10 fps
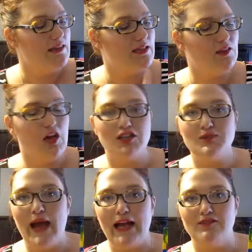the
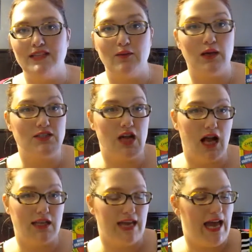large pack of sidewalk
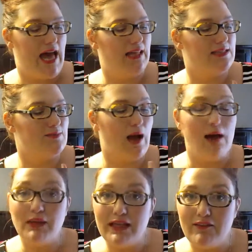chalk that Allie's
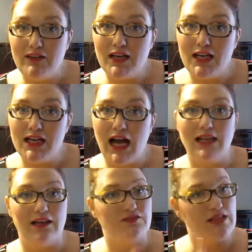mom had given her
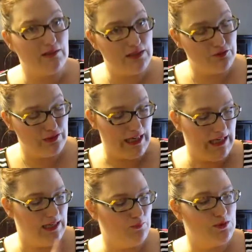got left out in the
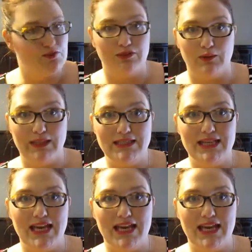rain and was ruined.